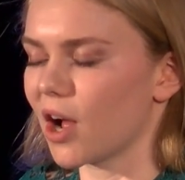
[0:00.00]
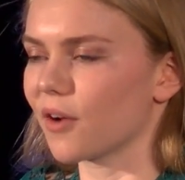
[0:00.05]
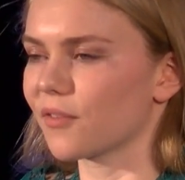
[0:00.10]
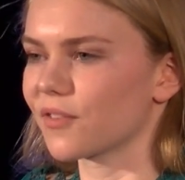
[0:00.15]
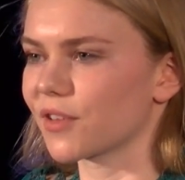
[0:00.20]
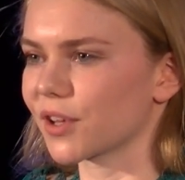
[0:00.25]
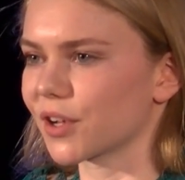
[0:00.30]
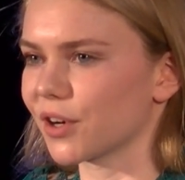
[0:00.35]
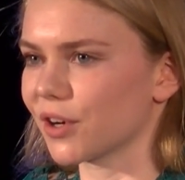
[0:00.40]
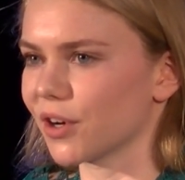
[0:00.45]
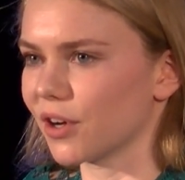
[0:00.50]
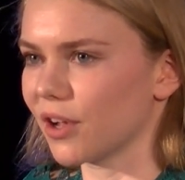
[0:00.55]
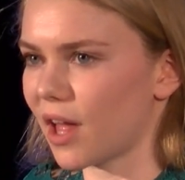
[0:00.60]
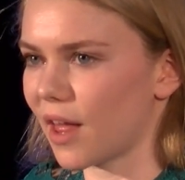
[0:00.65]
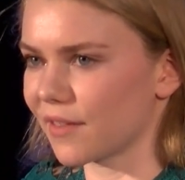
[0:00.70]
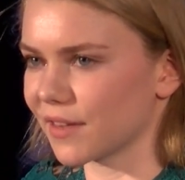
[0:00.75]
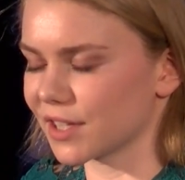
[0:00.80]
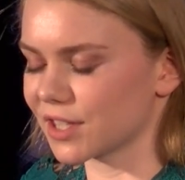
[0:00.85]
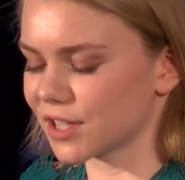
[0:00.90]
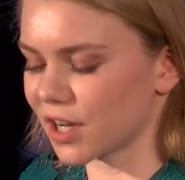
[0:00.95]
of the girl
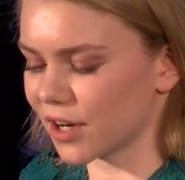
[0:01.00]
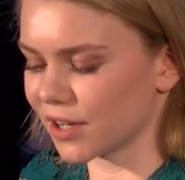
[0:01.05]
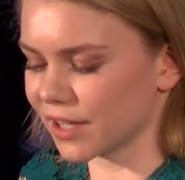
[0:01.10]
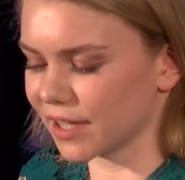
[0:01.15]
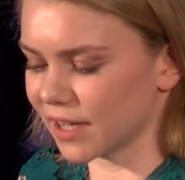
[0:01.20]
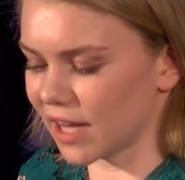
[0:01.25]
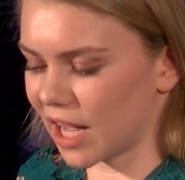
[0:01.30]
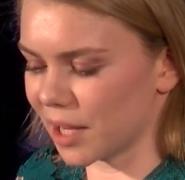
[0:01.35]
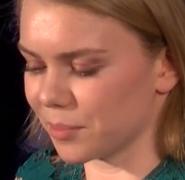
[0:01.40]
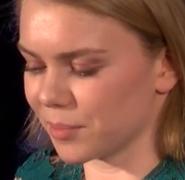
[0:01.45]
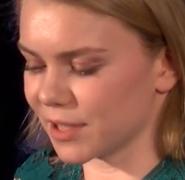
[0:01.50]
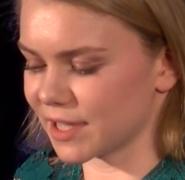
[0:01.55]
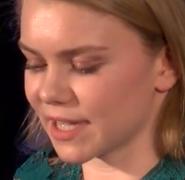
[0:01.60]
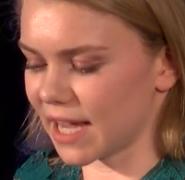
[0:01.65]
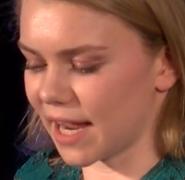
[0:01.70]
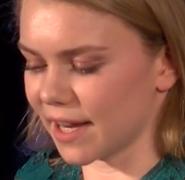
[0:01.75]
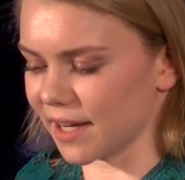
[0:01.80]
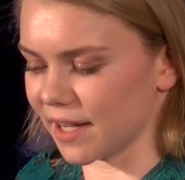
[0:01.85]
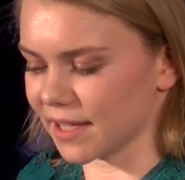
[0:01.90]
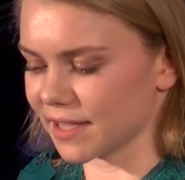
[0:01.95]
on the starting line
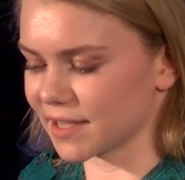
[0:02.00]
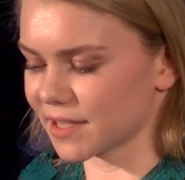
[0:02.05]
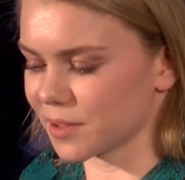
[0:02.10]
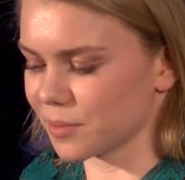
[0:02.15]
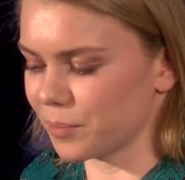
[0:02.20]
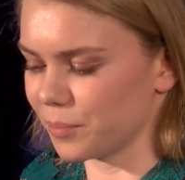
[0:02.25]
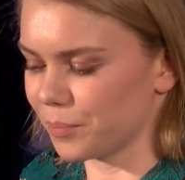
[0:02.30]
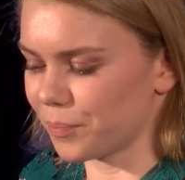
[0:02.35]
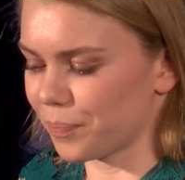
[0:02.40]
beside us.